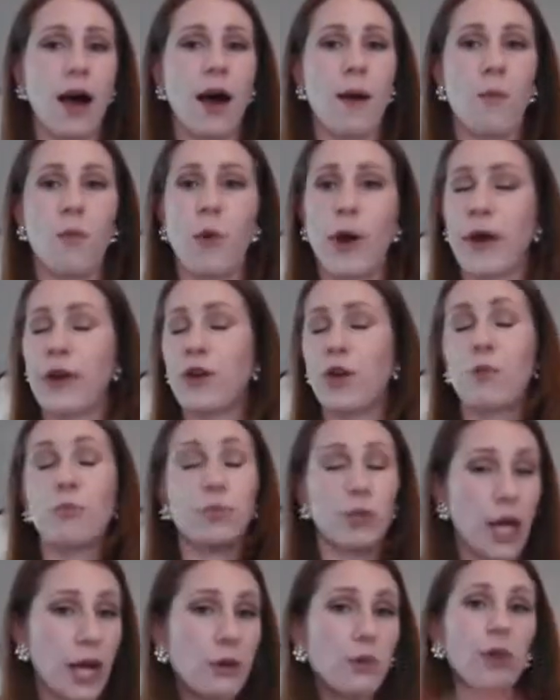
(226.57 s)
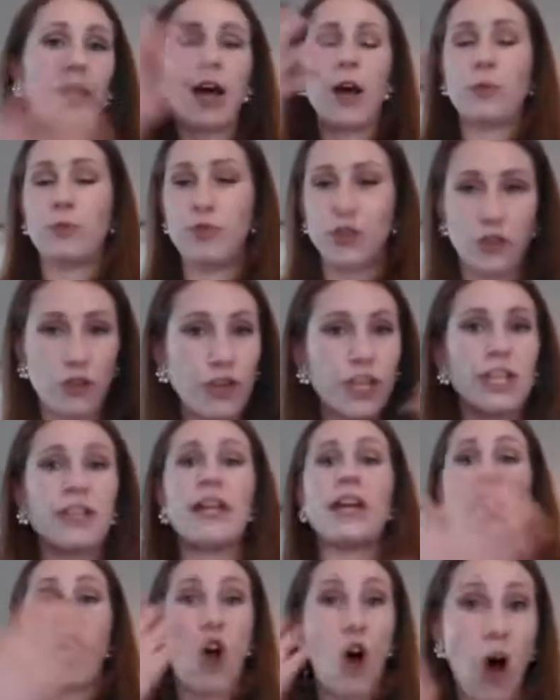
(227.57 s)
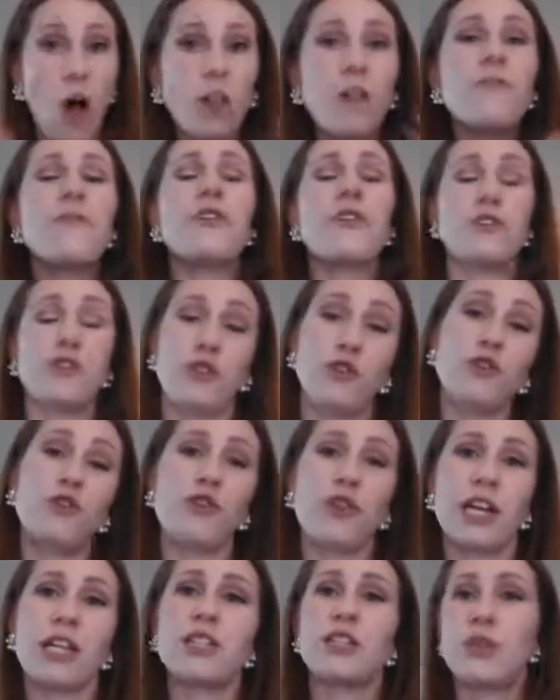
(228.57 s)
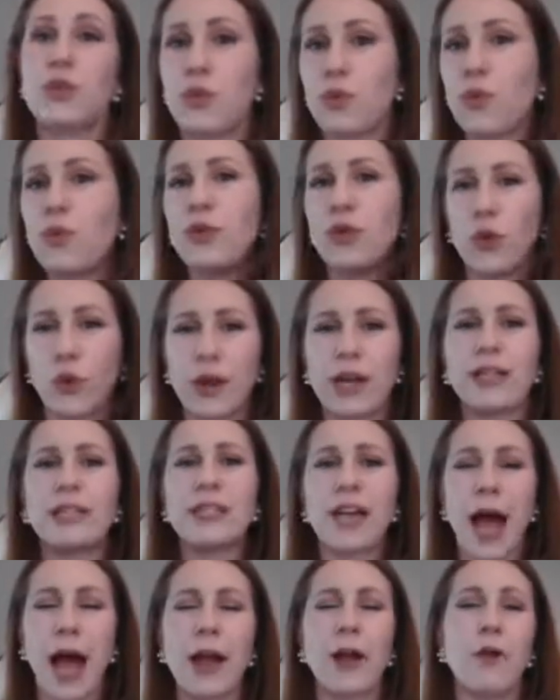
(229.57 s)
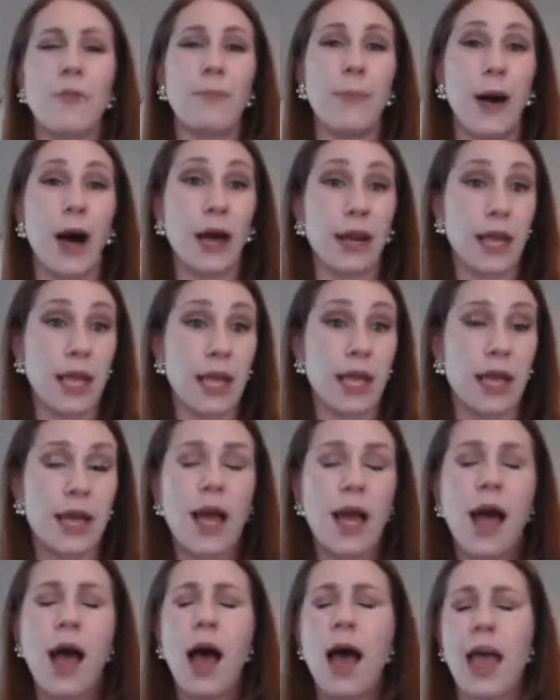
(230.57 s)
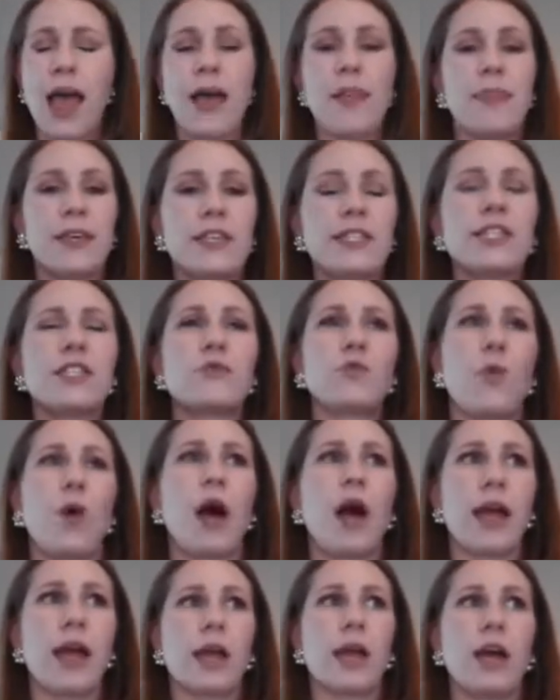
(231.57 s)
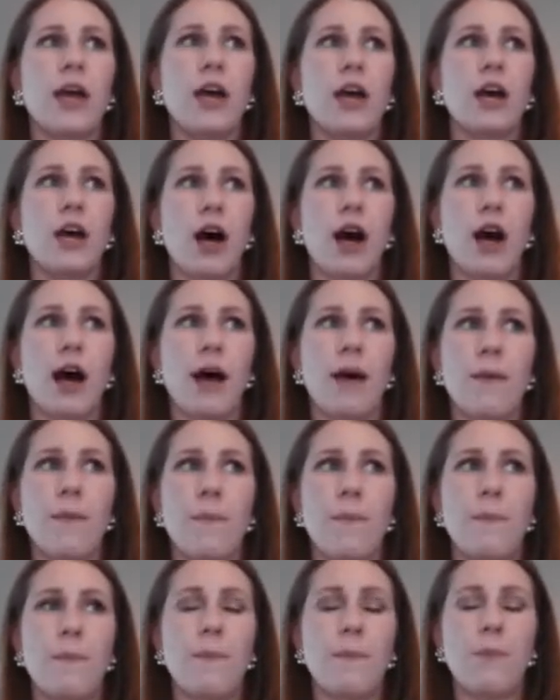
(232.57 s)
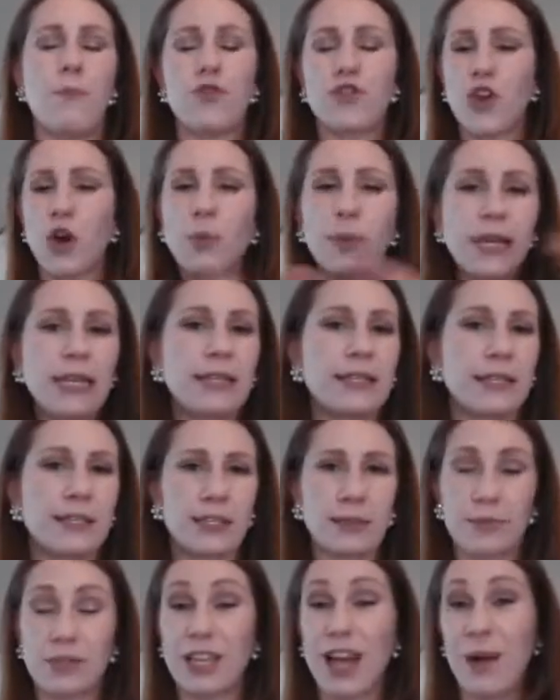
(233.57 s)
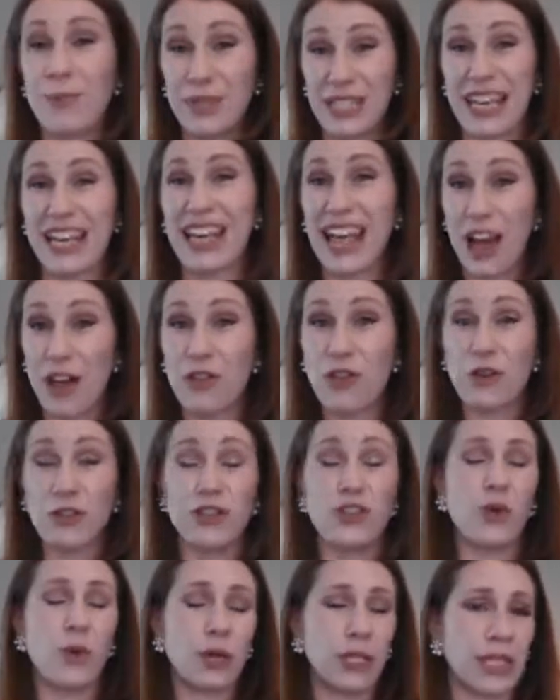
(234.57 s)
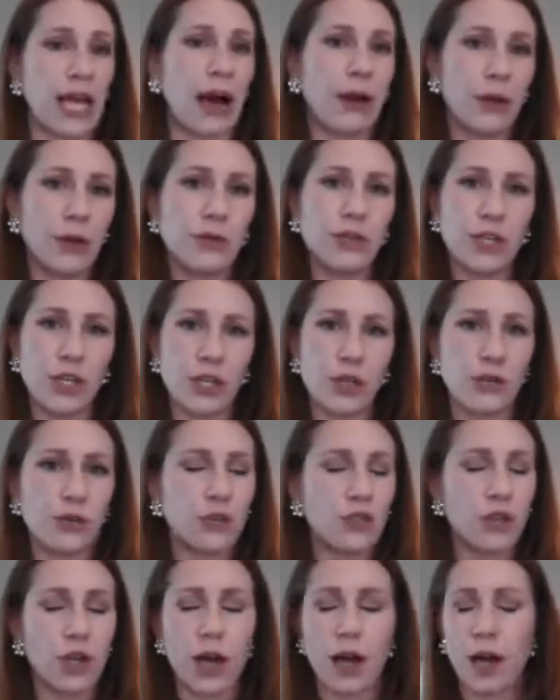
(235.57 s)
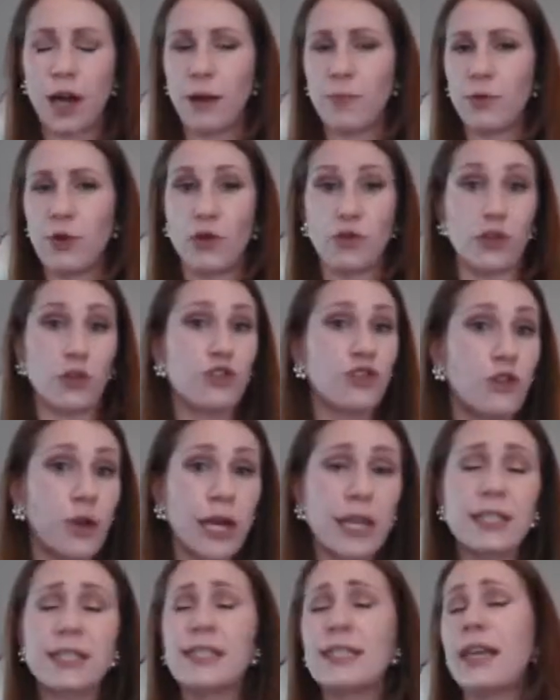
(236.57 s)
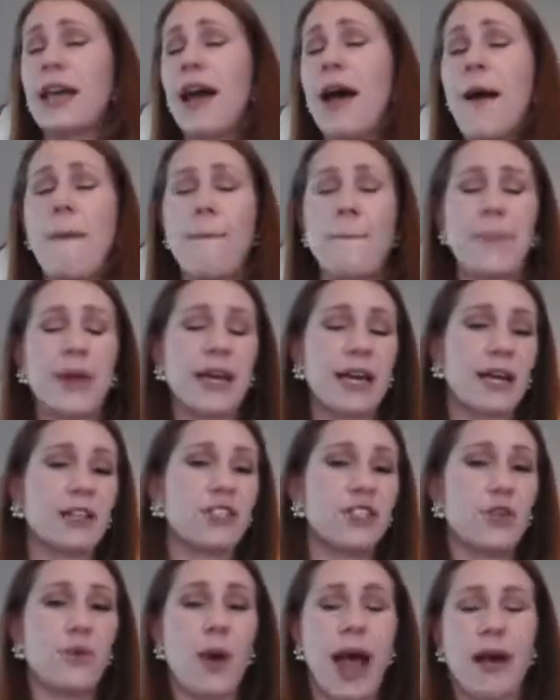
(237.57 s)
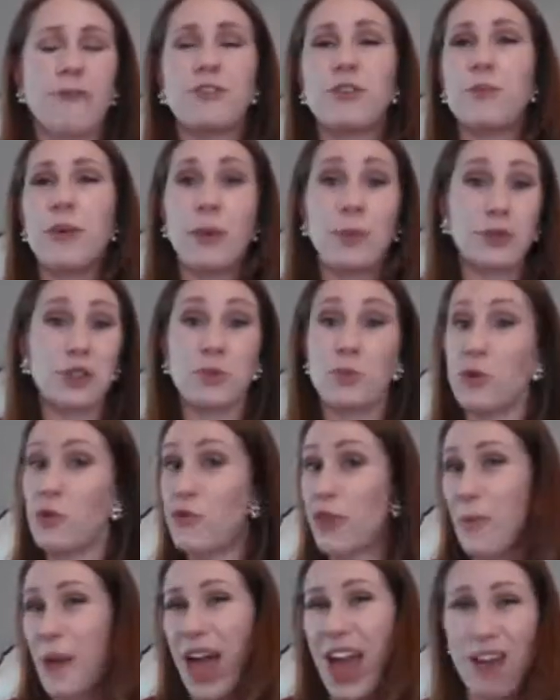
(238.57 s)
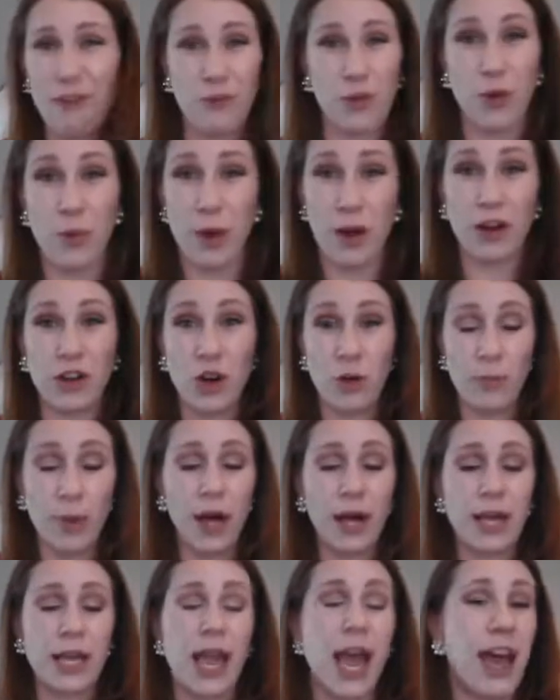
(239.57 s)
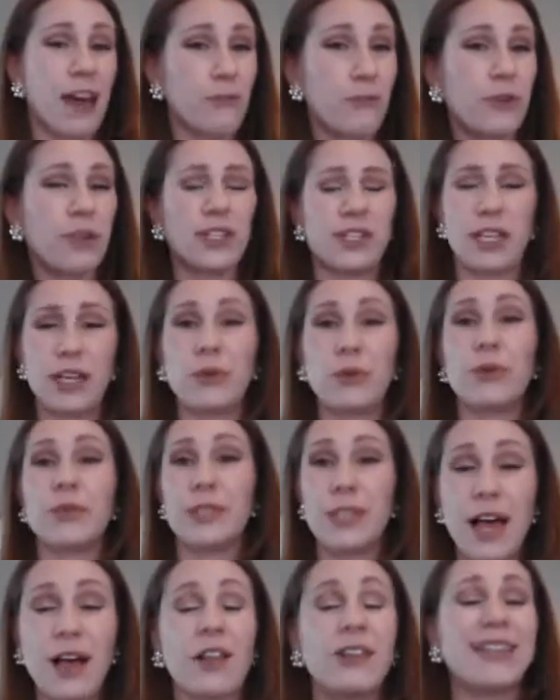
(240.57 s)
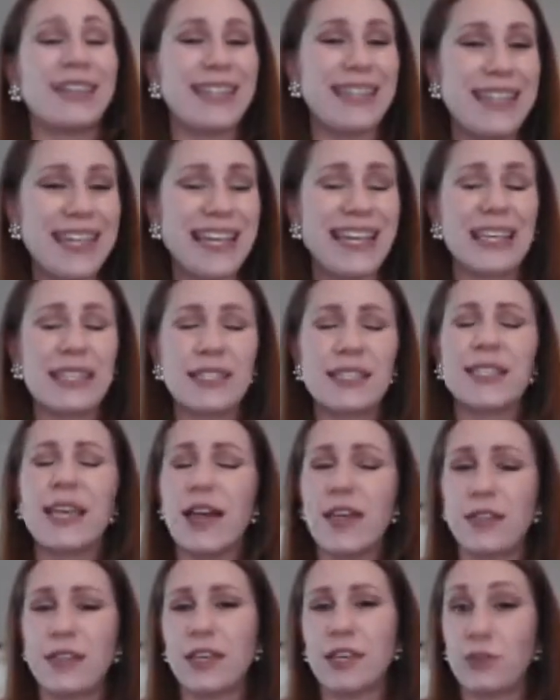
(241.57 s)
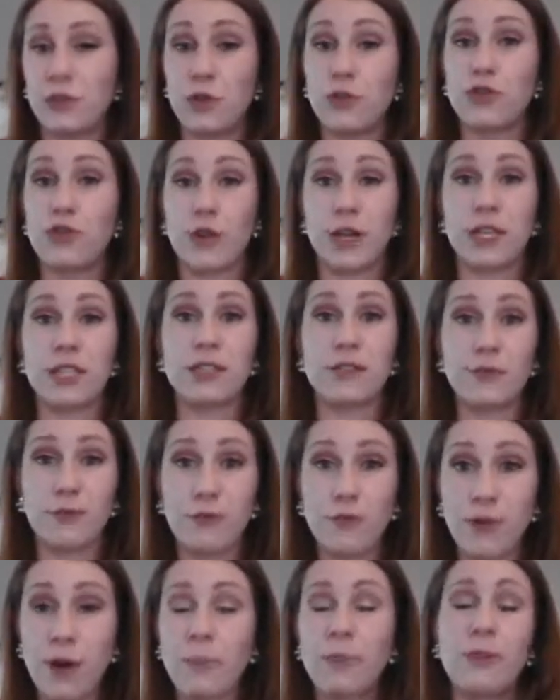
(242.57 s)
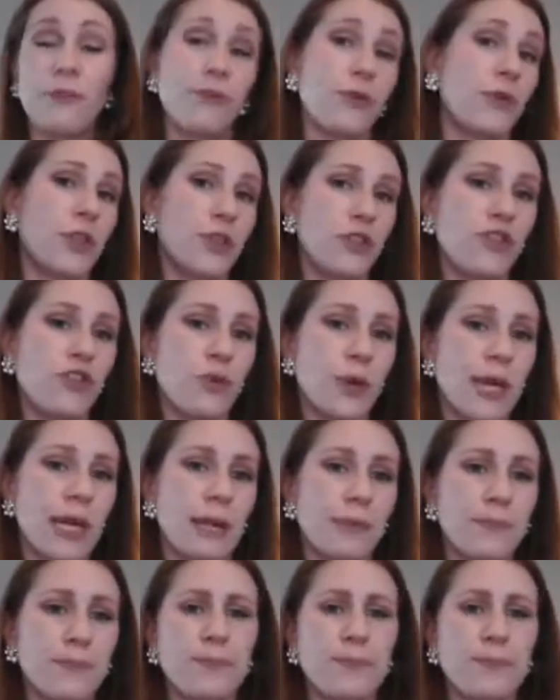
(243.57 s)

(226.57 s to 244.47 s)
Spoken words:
where your blood will help circulate all of those nutrients through your entire body. And this is why so many systems come together to allow you to use your nutrients, because you have to be able to move them everywhere in body. Every single cell needs these nutrients from the food that you eat.